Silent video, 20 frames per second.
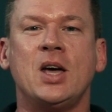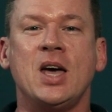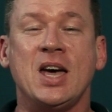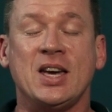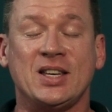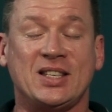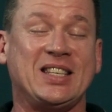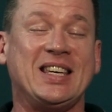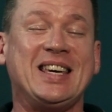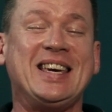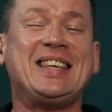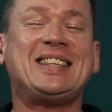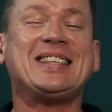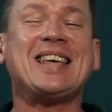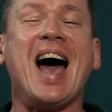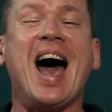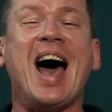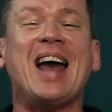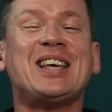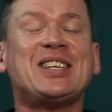She's
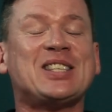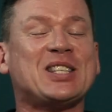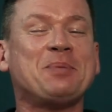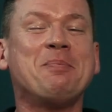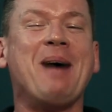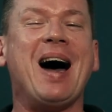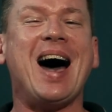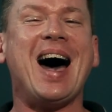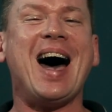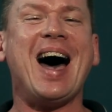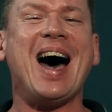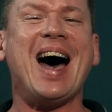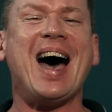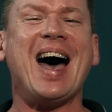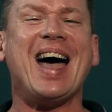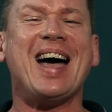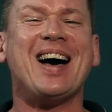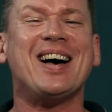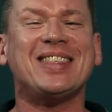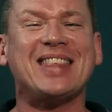got a
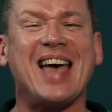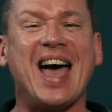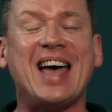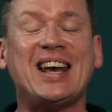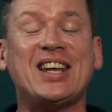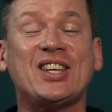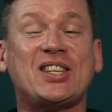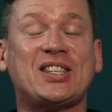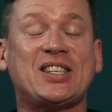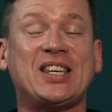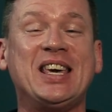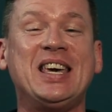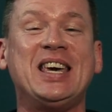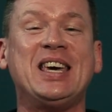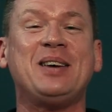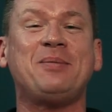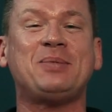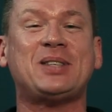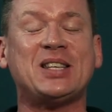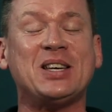smile that it
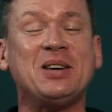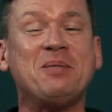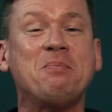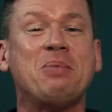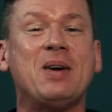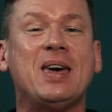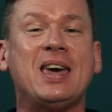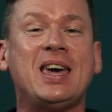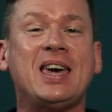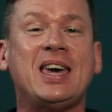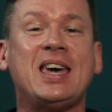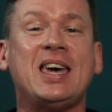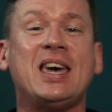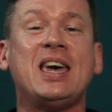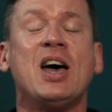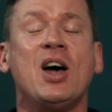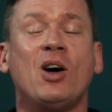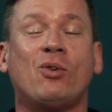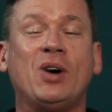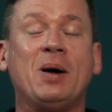seems to me
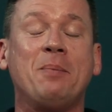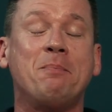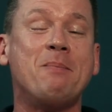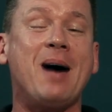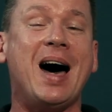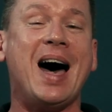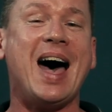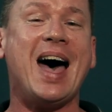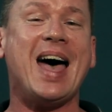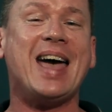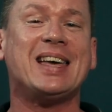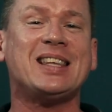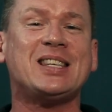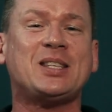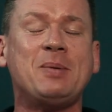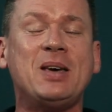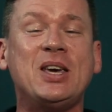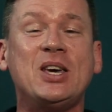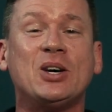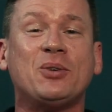reminds
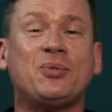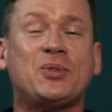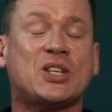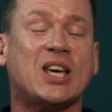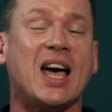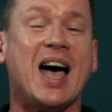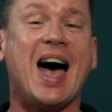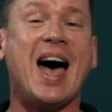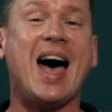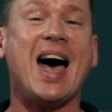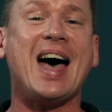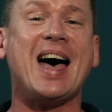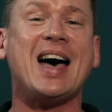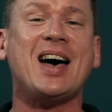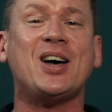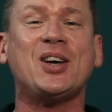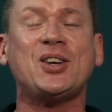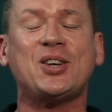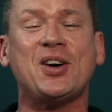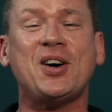me of
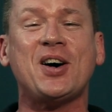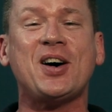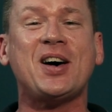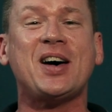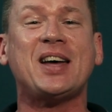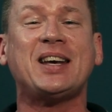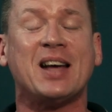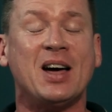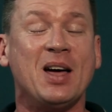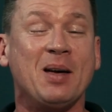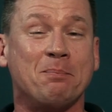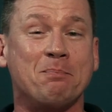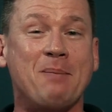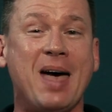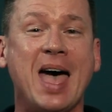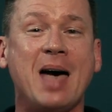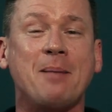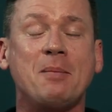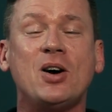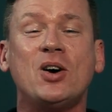childhood
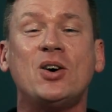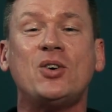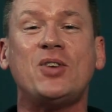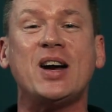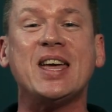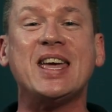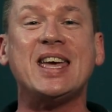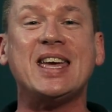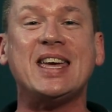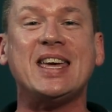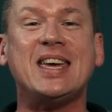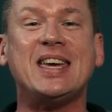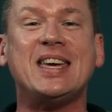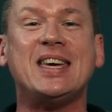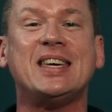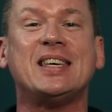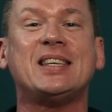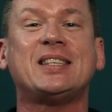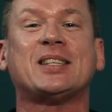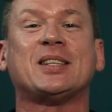
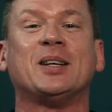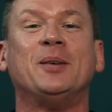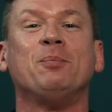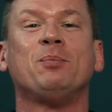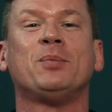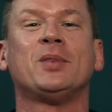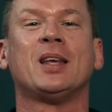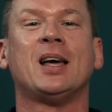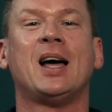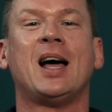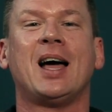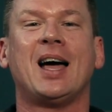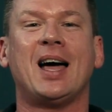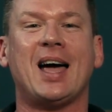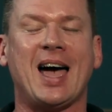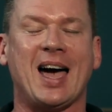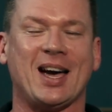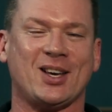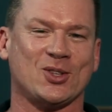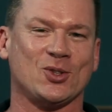memories.
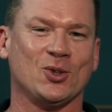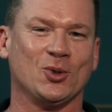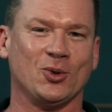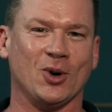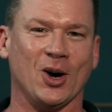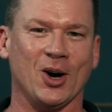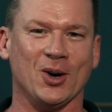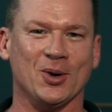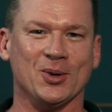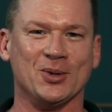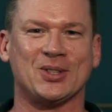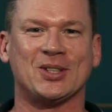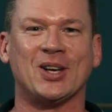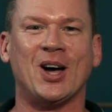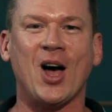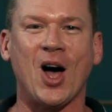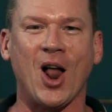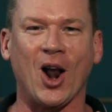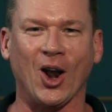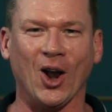Axl Rose,
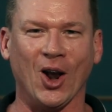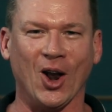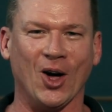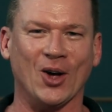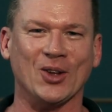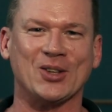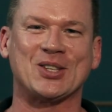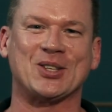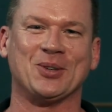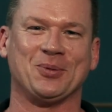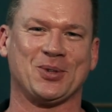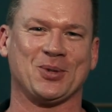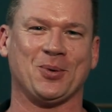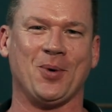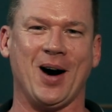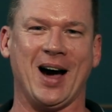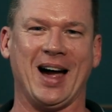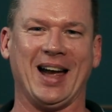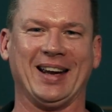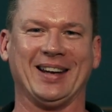lots of
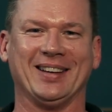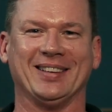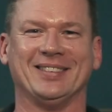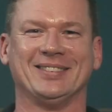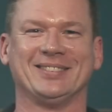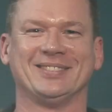twang.